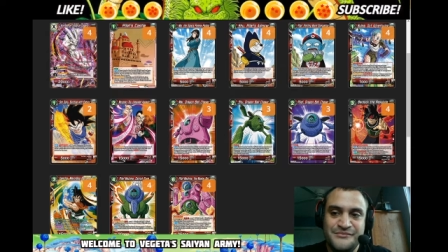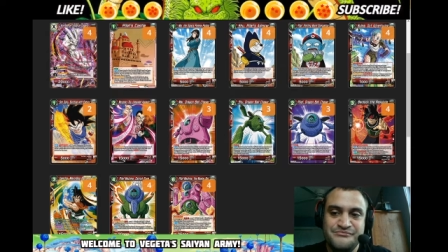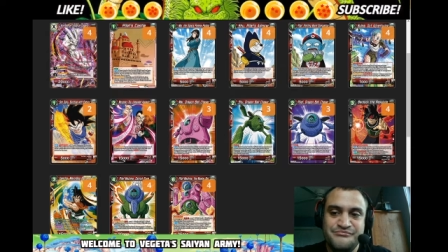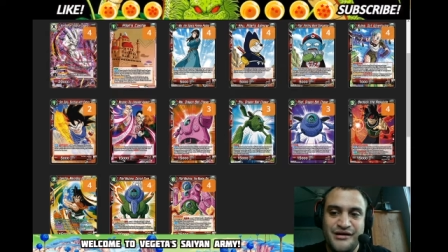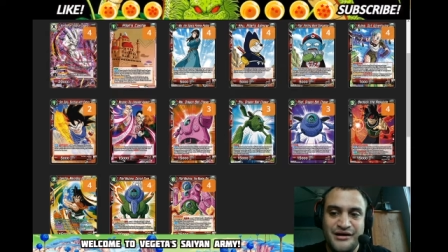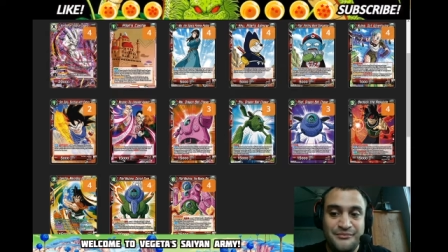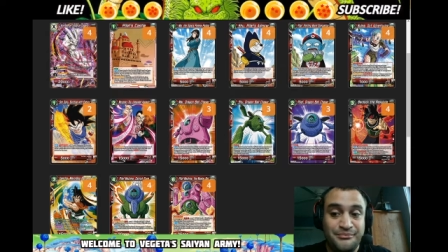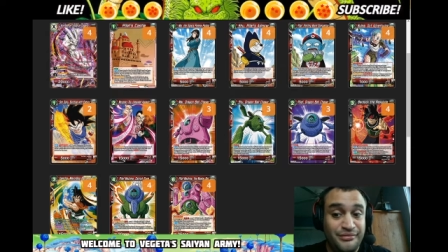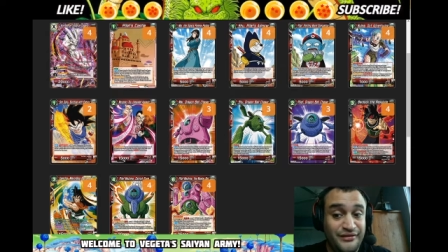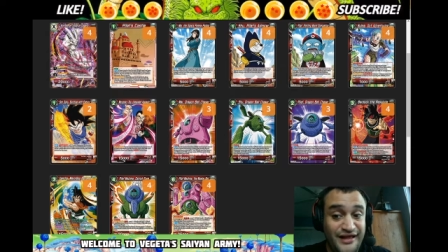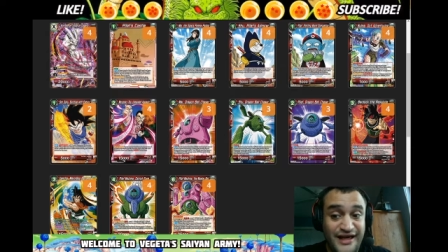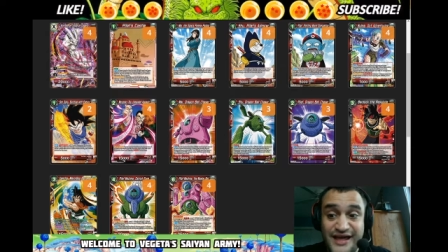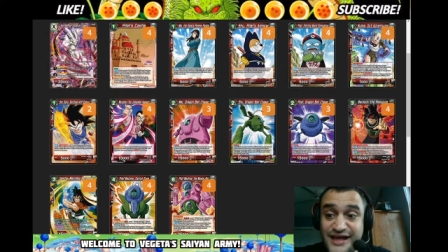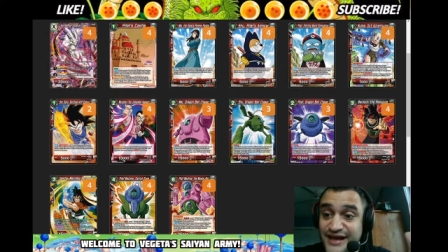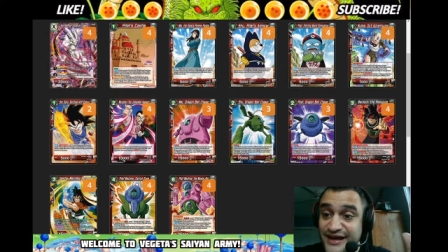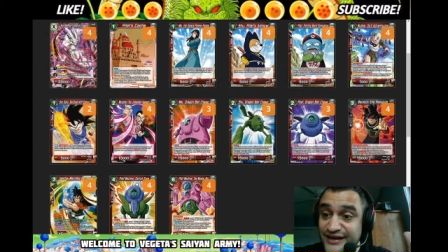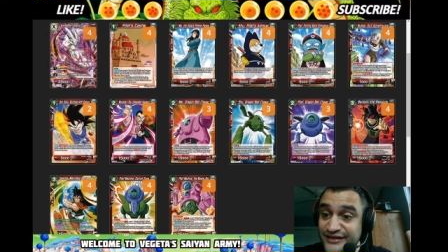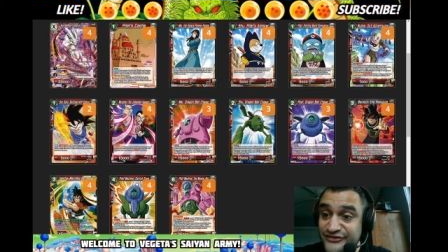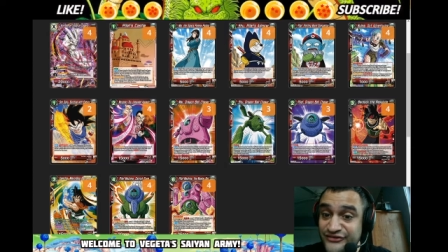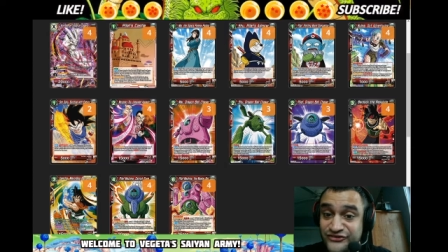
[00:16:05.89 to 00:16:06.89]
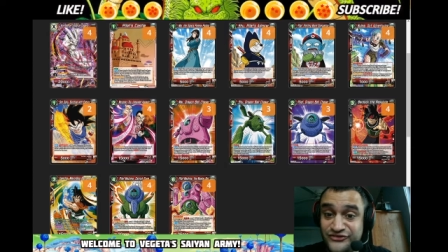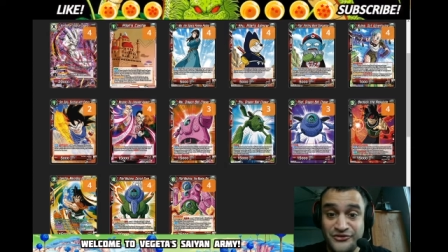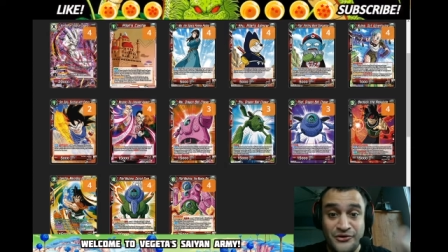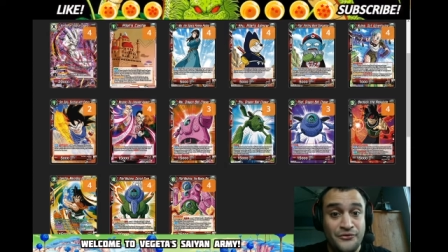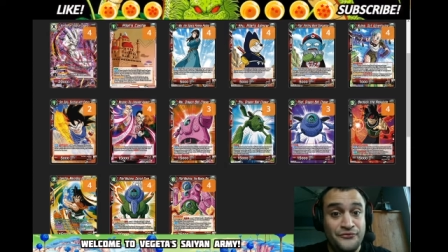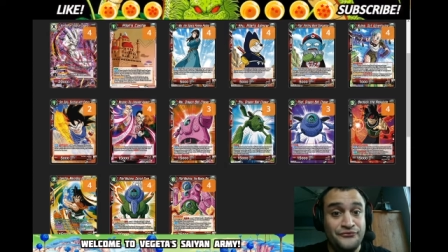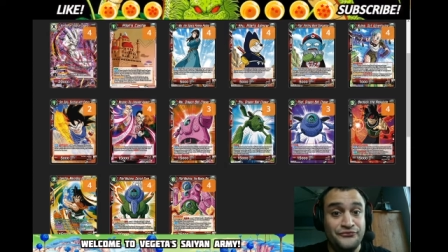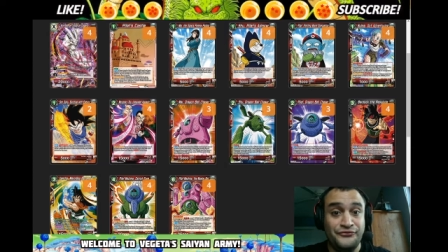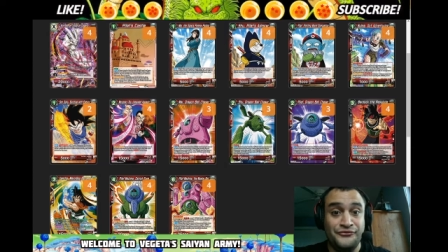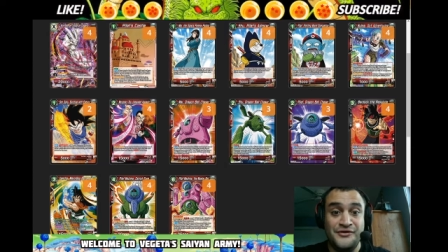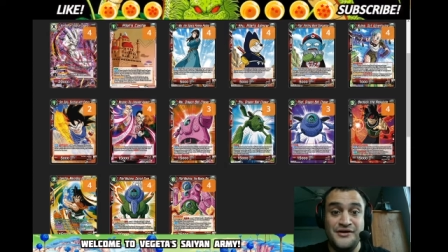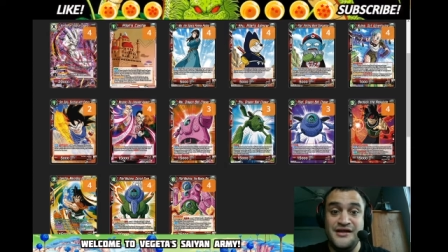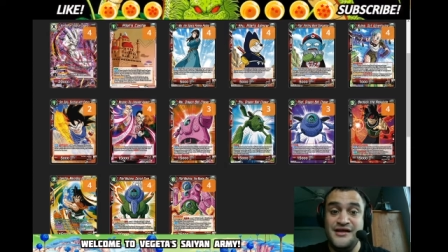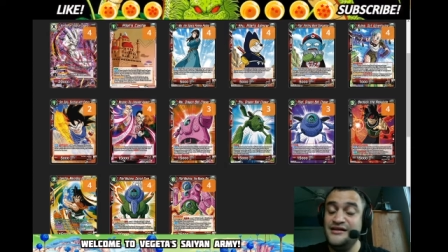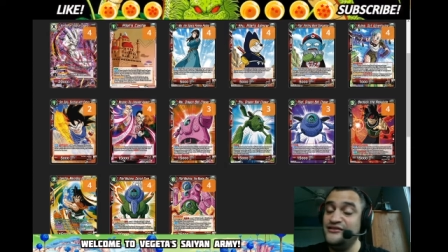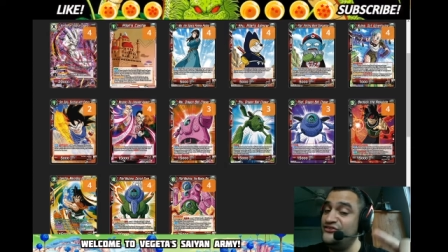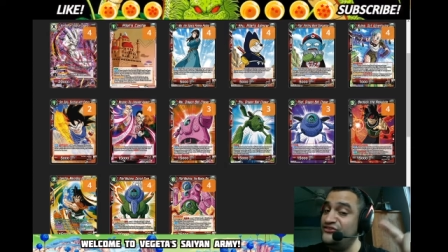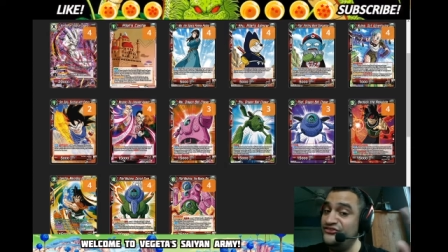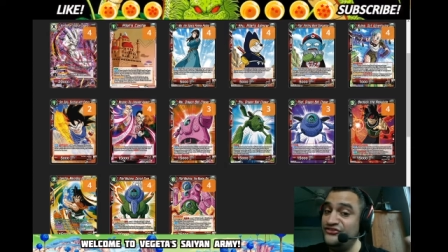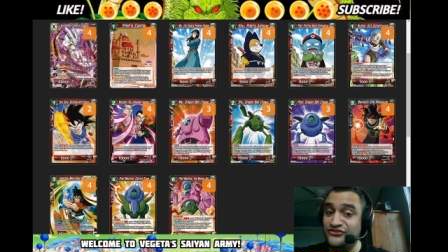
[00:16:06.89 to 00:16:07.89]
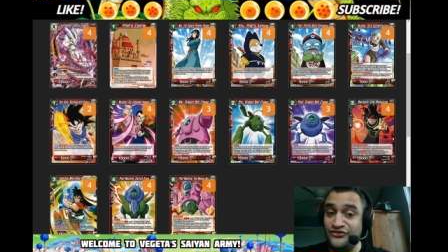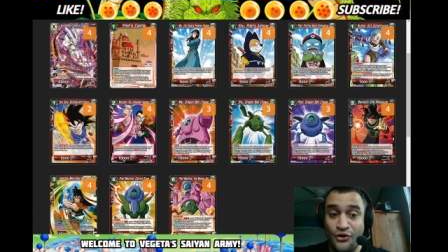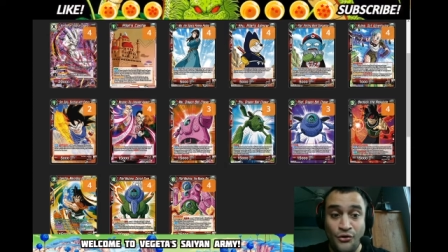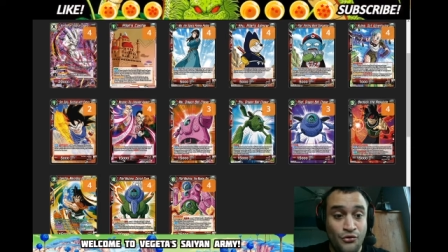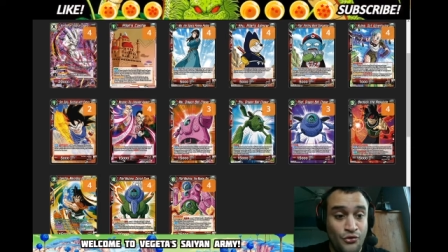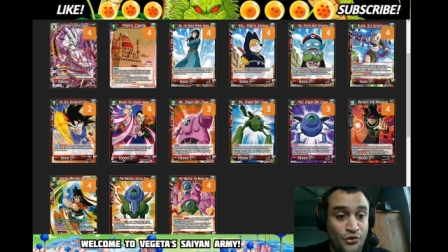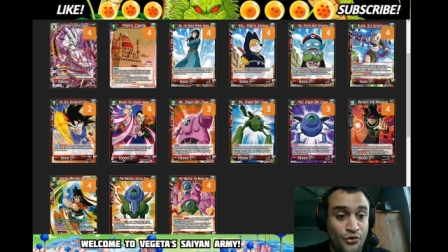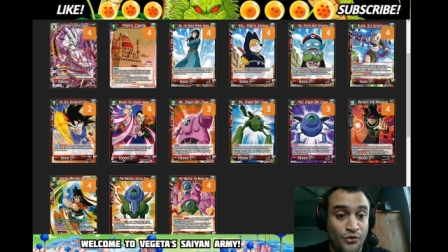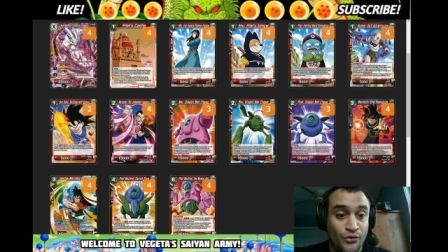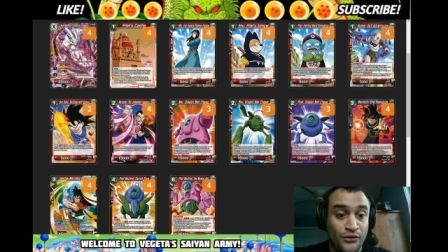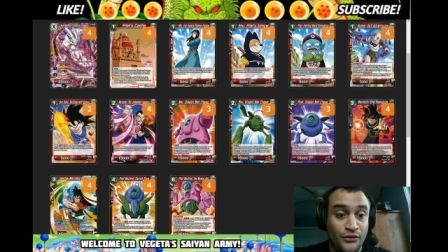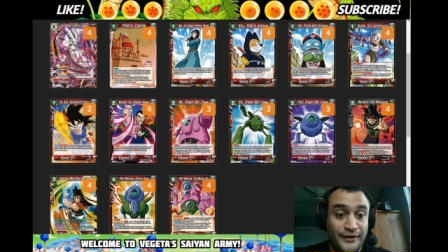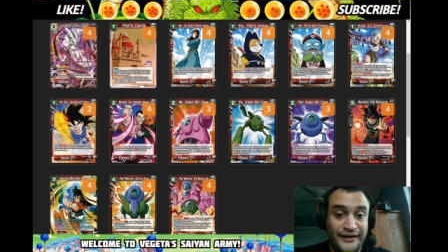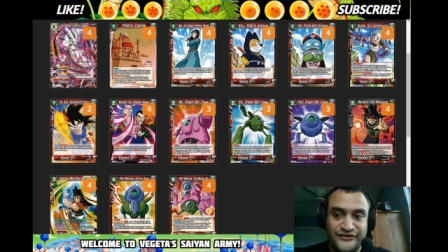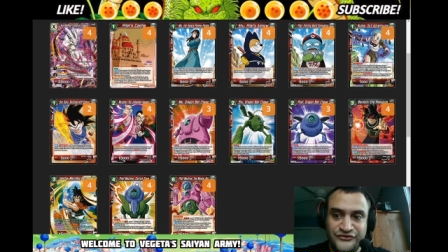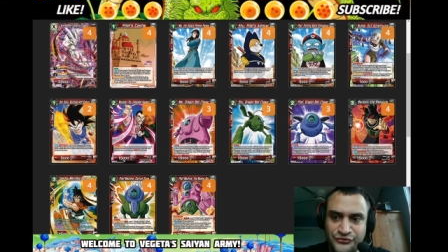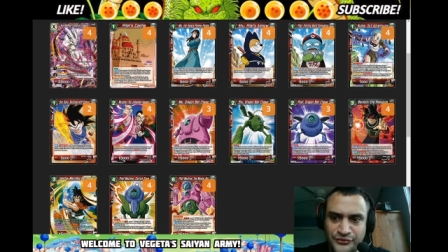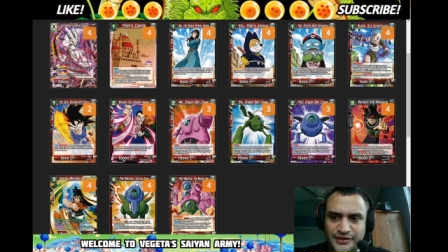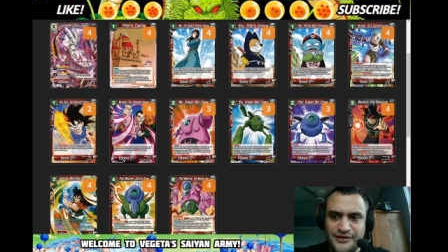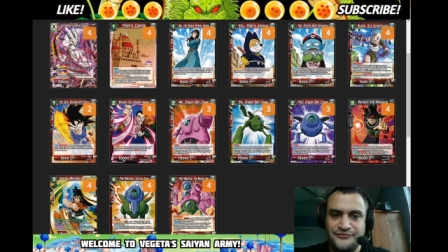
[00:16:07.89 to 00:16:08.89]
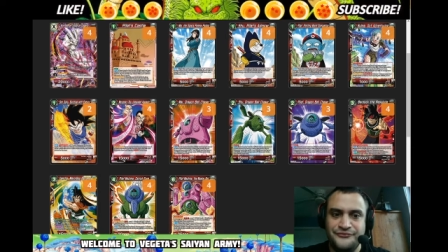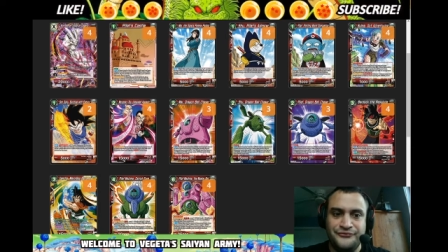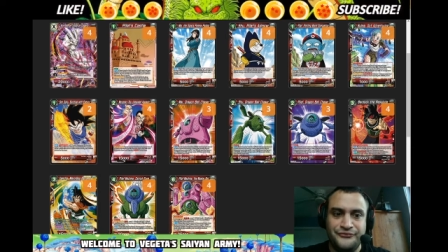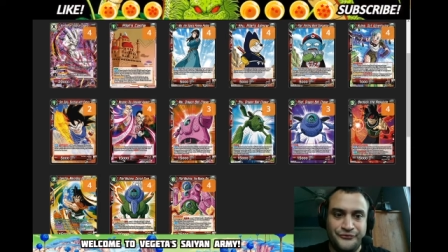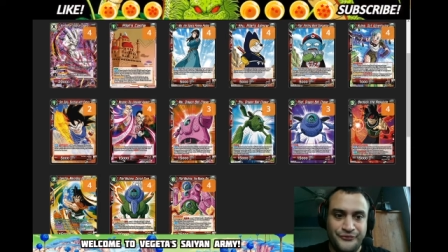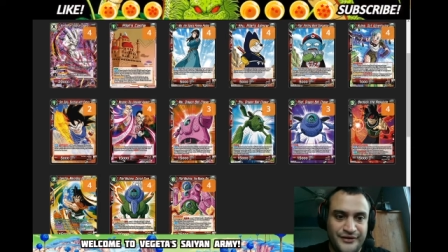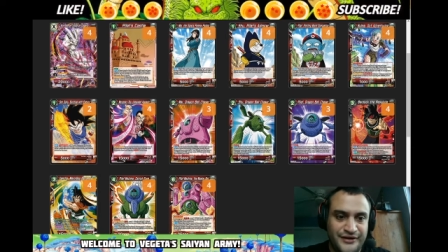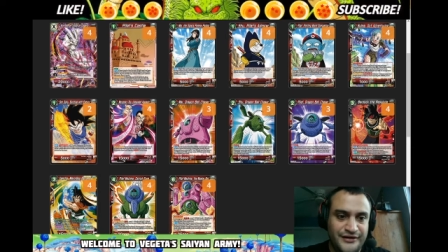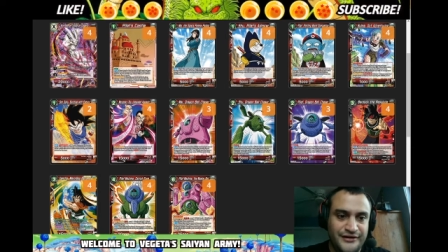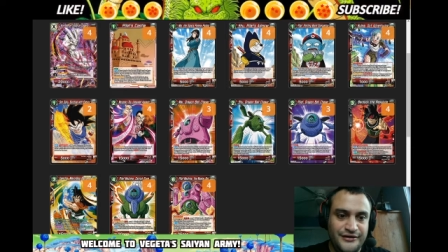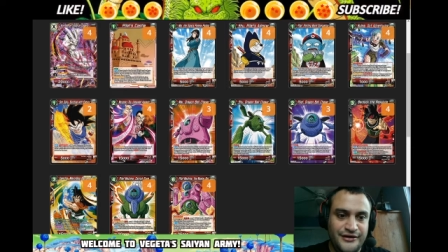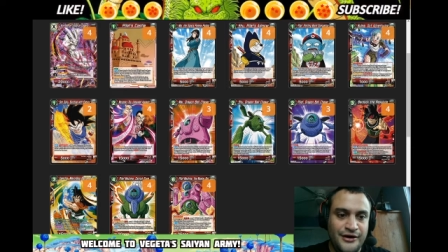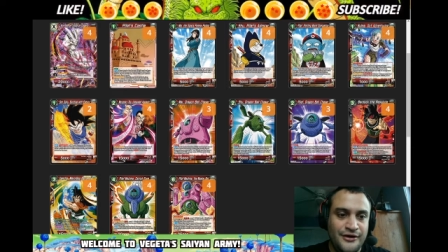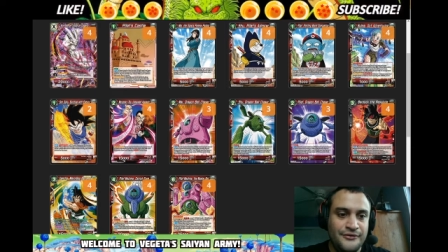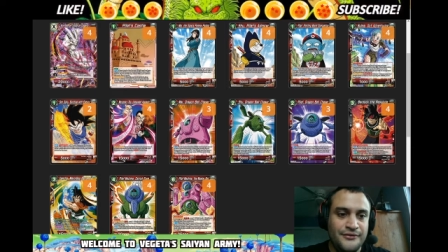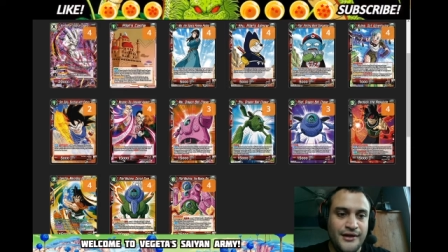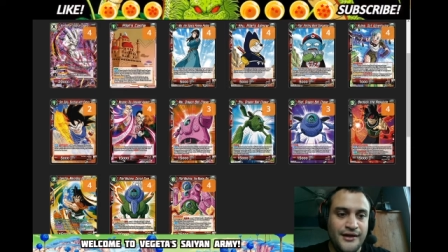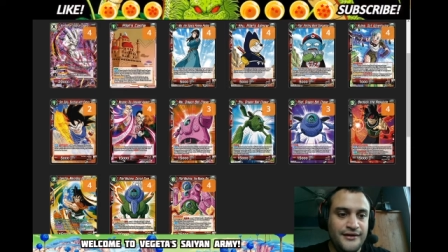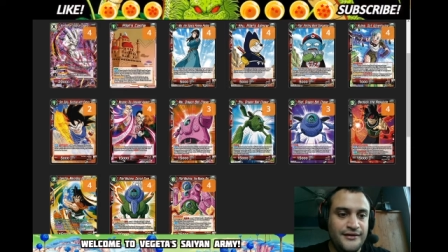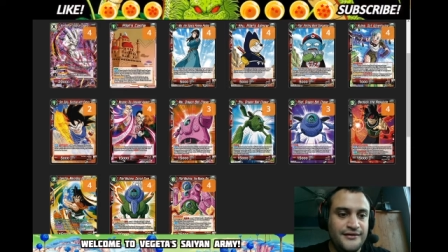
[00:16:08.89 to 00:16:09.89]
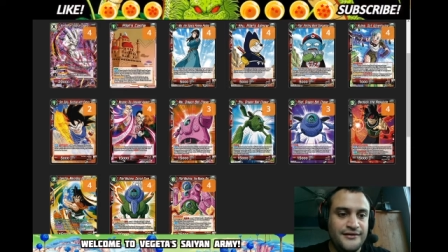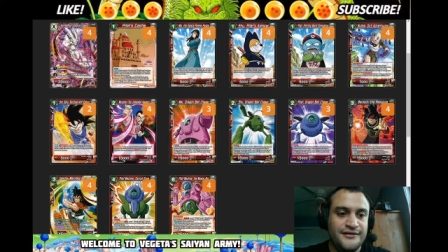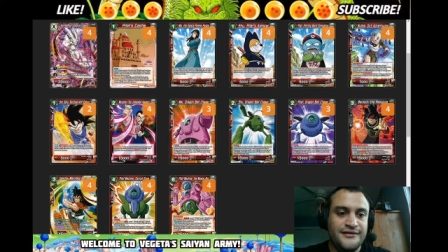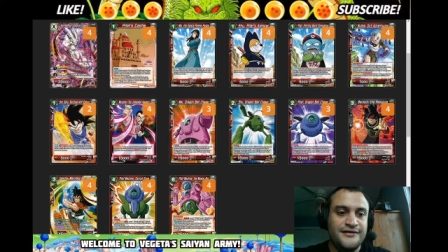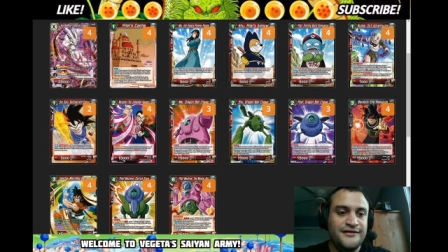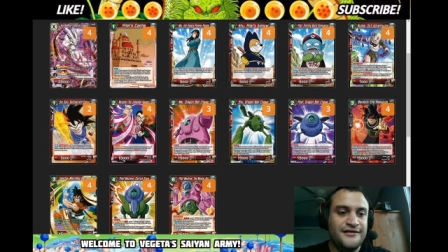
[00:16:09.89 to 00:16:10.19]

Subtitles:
But playing it, it's so free. It's so cool. It's really free, yo. Like